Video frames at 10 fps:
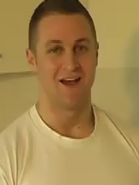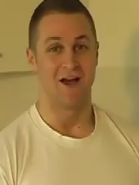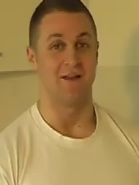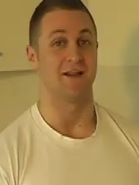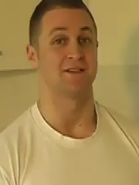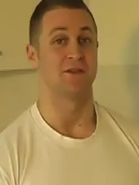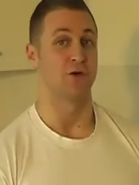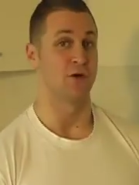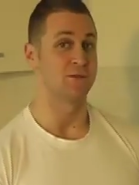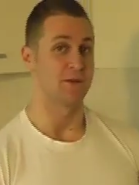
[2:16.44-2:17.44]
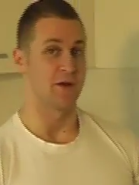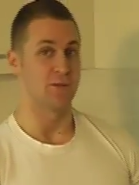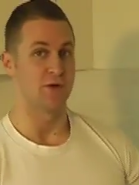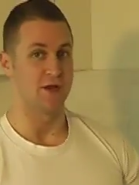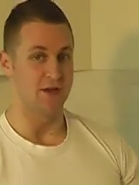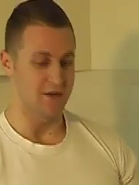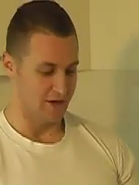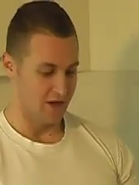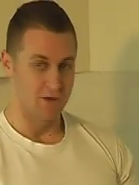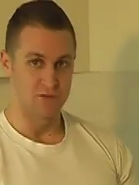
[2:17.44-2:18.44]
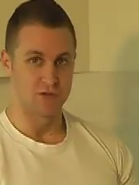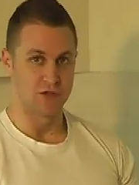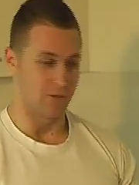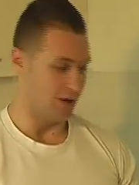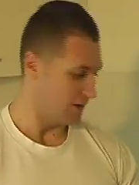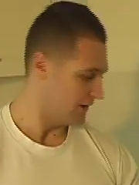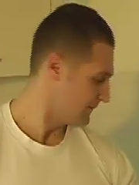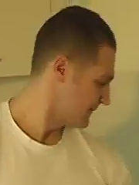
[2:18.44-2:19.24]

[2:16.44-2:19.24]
Okay, so the herbs I'm going to put in it: turmeric,